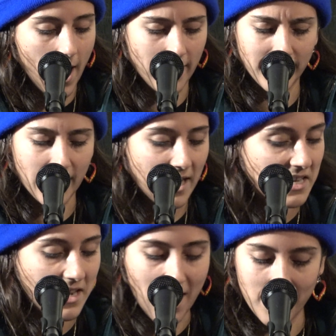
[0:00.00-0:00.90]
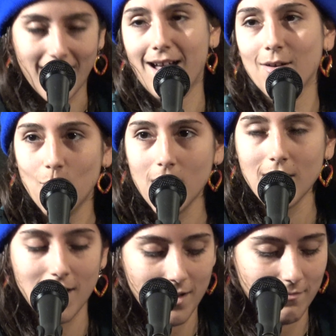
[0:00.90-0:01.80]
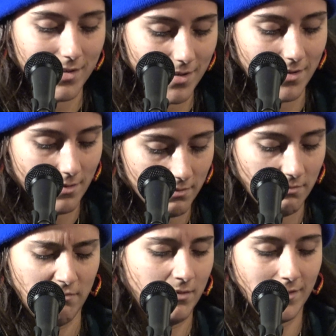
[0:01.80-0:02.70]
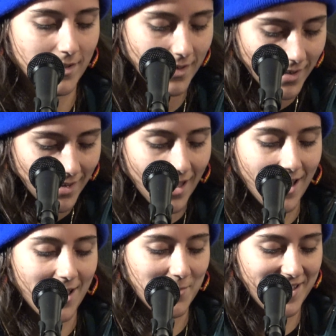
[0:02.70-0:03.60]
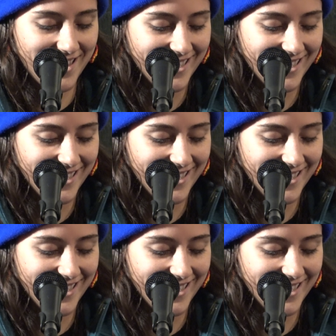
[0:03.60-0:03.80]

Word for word: And then I, ne yeah, woo, Ottawa! Um,